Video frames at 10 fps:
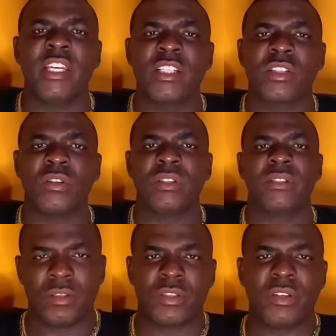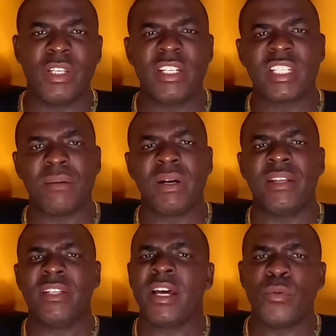Kingston. So Ninja
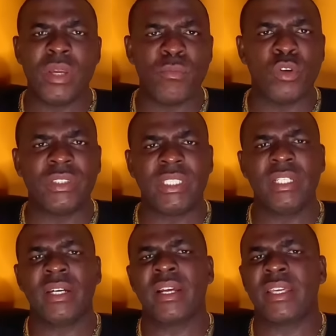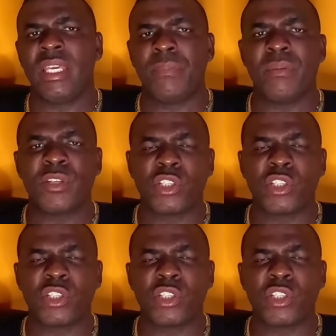Man did a do him one thing and I keep him